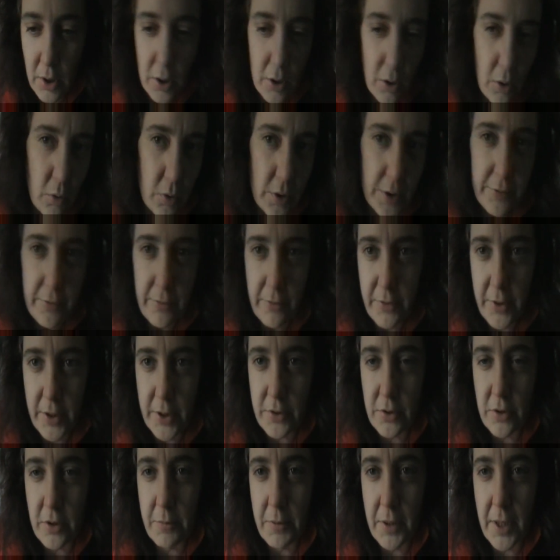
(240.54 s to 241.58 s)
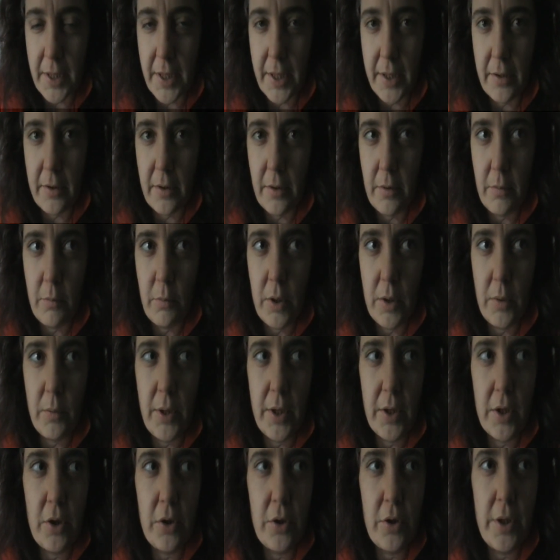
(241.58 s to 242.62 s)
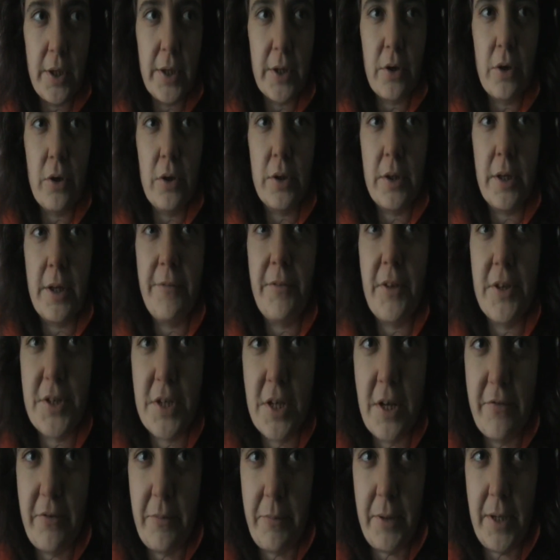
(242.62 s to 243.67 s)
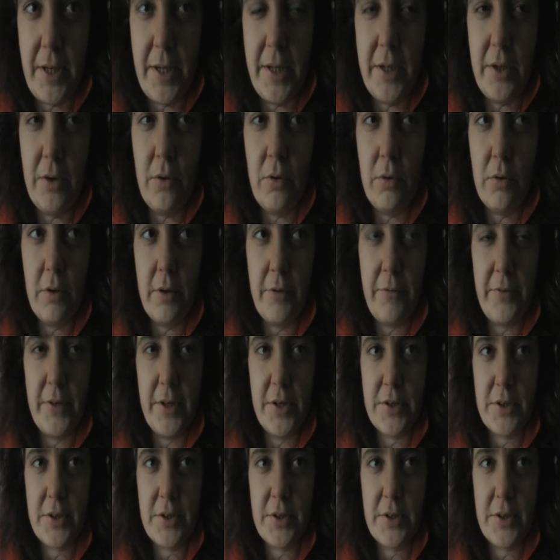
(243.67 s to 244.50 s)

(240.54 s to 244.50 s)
all different things on the planet. Now, it could, if there's another planet, or if